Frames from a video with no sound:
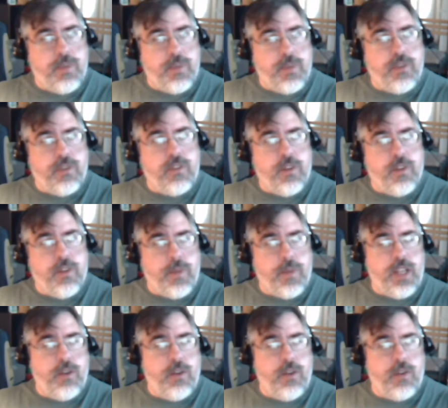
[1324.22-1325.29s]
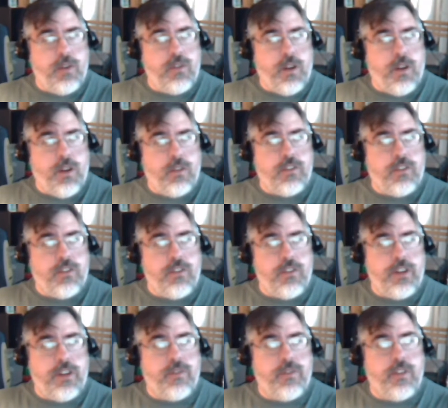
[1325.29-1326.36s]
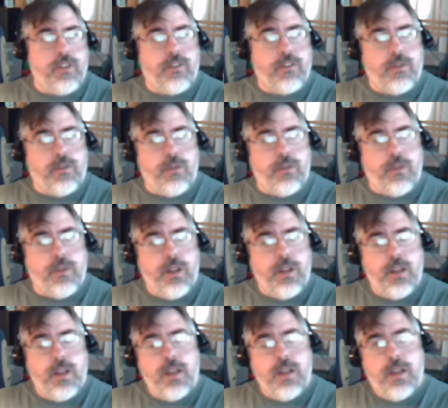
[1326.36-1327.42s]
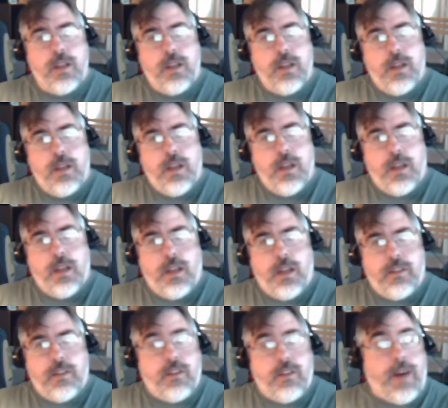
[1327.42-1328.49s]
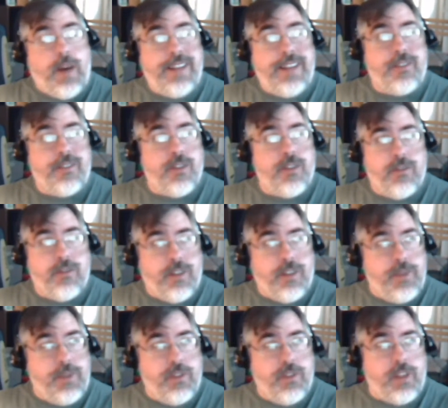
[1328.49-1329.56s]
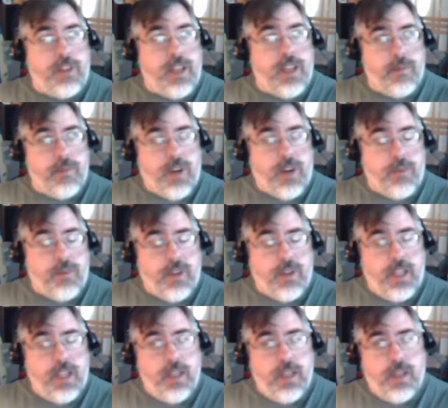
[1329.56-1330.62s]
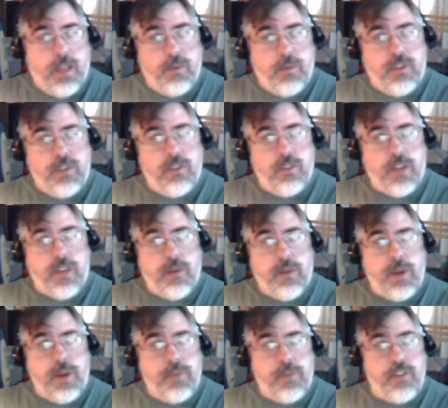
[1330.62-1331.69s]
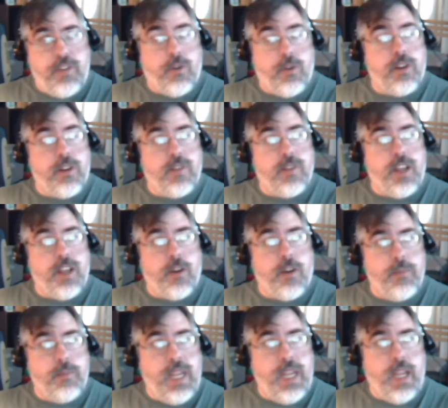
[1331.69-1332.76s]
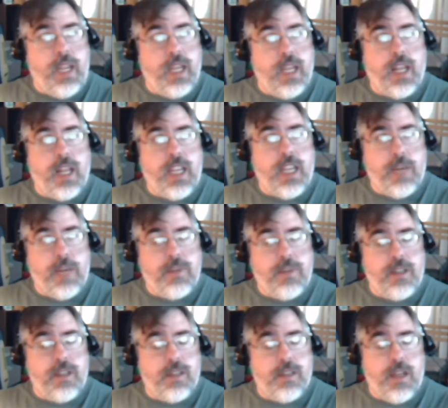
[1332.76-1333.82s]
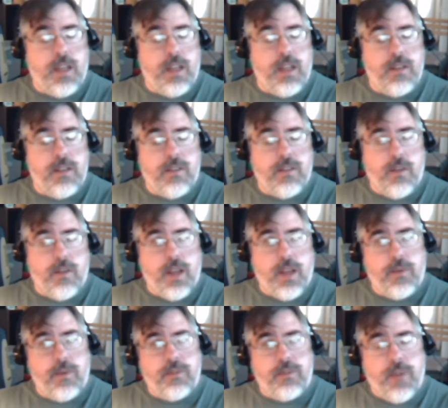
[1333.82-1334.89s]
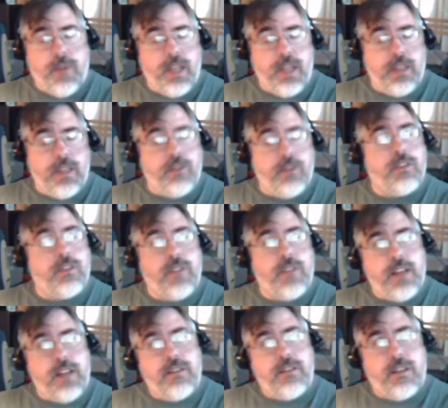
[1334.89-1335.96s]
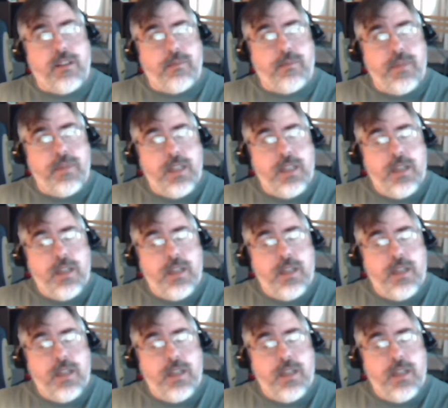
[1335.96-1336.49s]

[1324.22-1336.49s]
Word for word: as opposed to somebody who's searching for the truth. So I don't know if I'm using that properly. It was used that way pejoratively on me, and I kept it, and so that was my use of that term.